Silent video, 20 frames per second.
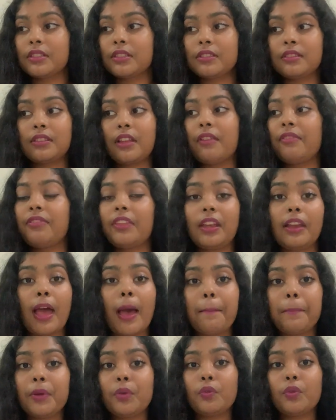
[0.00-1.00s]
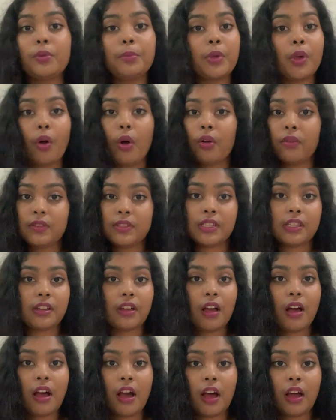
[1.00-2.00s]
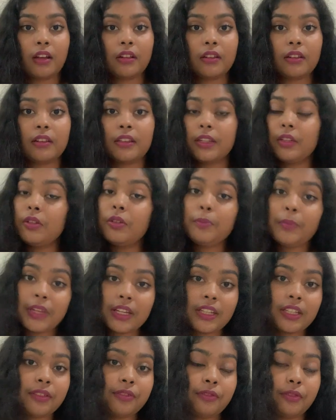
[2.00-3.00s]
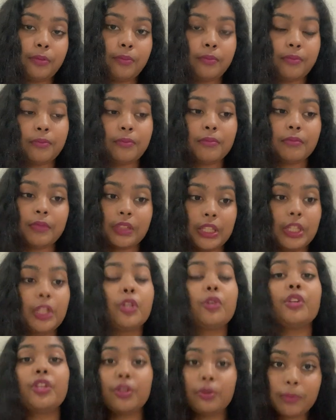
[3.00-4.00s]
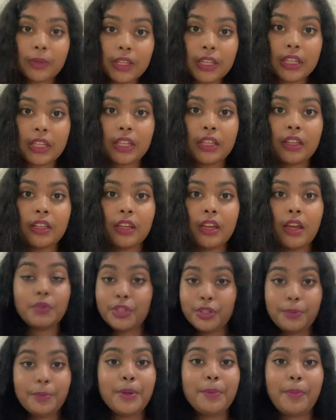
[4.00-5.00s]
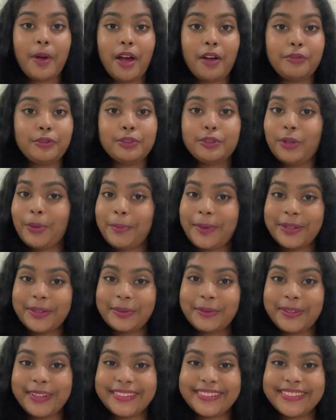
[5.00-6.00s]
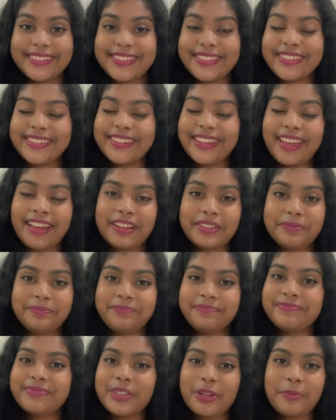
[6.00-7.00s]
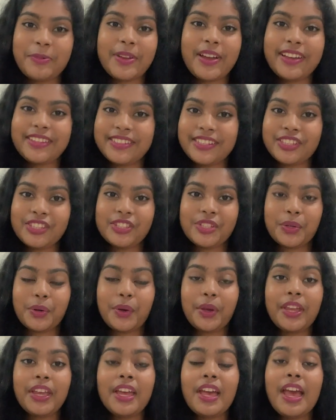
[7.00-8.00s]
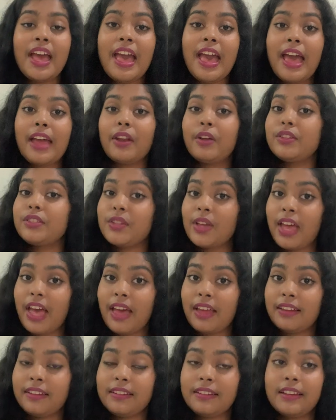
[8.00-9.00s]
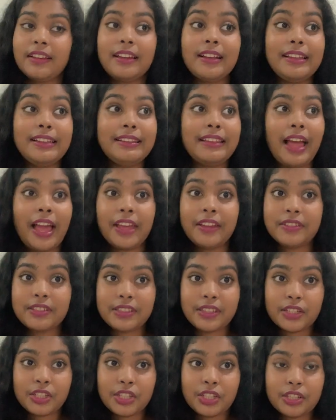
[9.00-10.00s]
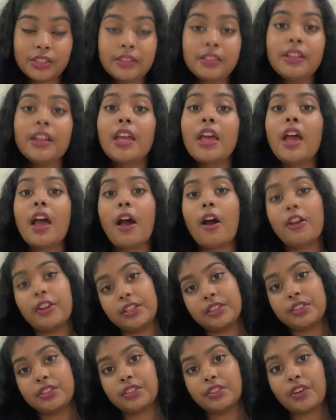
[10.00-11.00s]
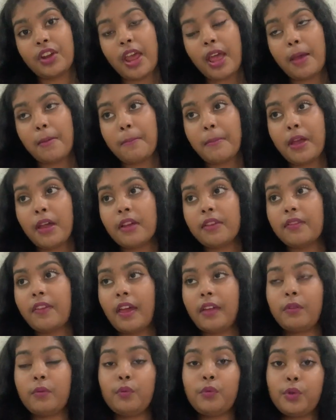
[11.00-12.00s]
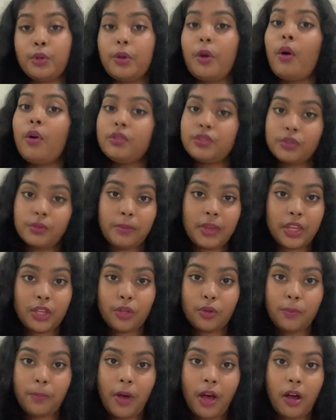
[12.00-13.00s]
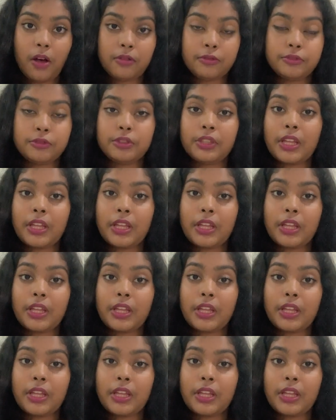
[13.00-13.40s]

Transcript: stuff that happened will be always in our heart. It will be a different, you know, new beginning. We should be powerful no matter what. So yeah, hope you guys enjoy. And also I had a live session on Instagram that would also make you powerful